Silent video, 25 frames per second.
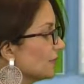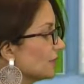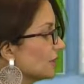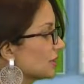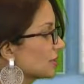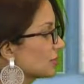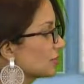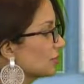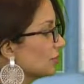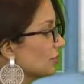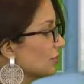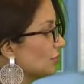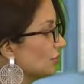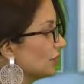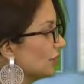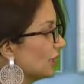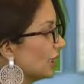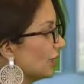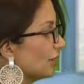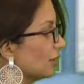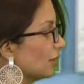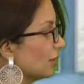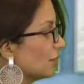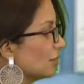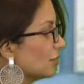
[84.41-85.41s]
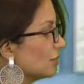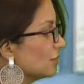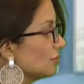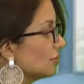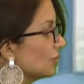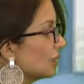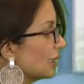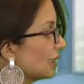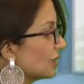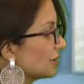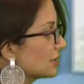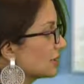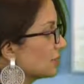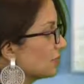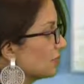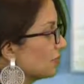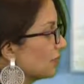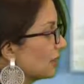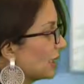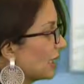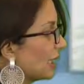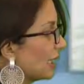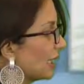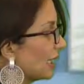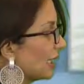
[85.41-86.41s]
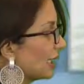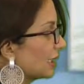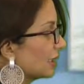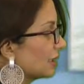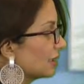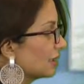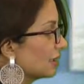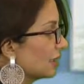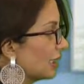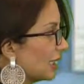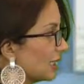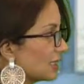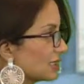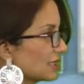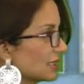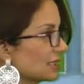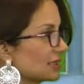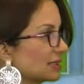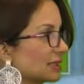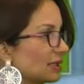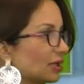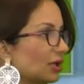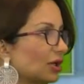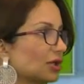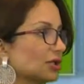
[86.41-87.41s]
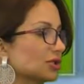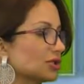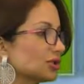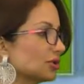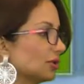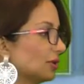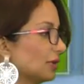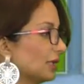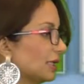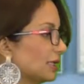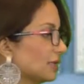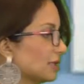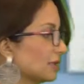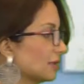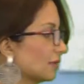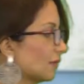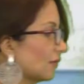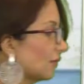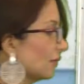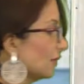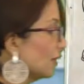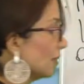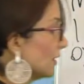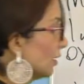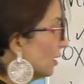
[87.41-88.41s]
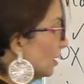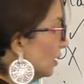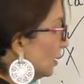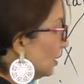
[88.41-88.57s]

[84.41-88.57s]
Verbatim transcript: So you cannot look at the blank as, as an isolated thing,